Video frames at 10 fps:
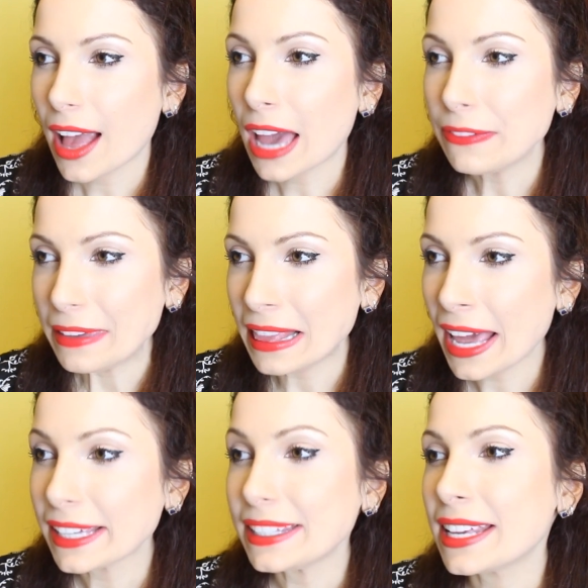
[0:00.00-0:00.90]
I feel
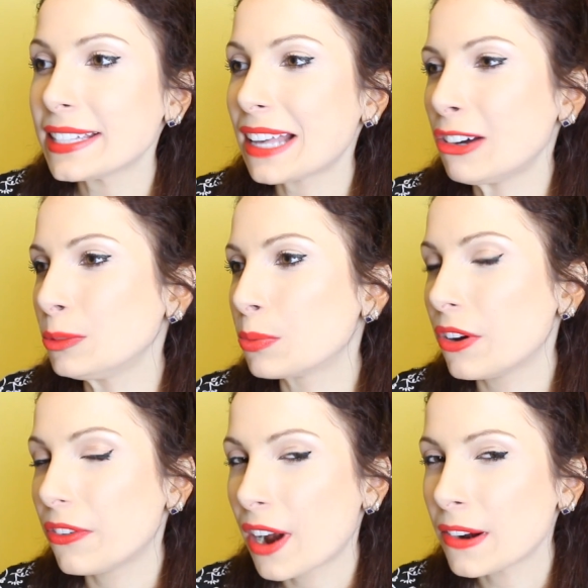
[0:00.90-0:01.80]
like yes I would
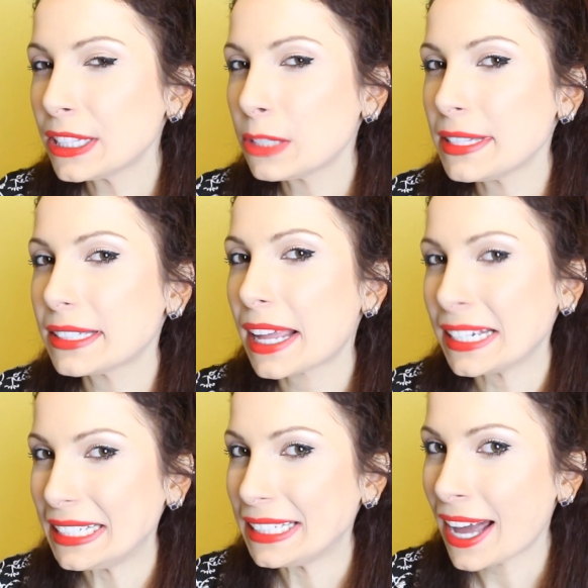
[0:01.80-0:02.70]
prefer it to be
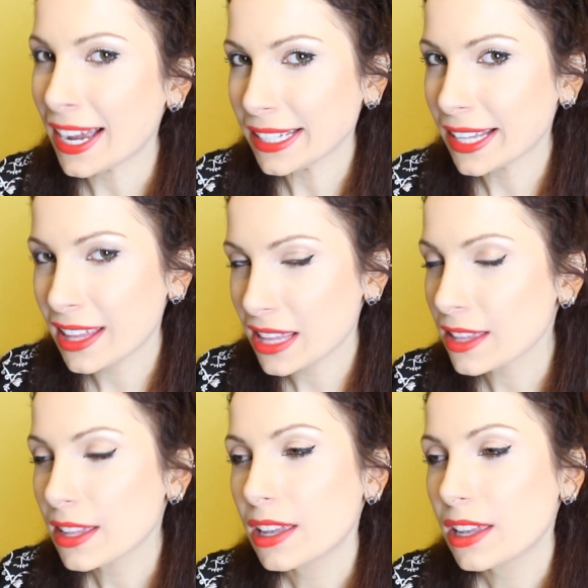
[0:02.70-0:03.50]
slightly tighter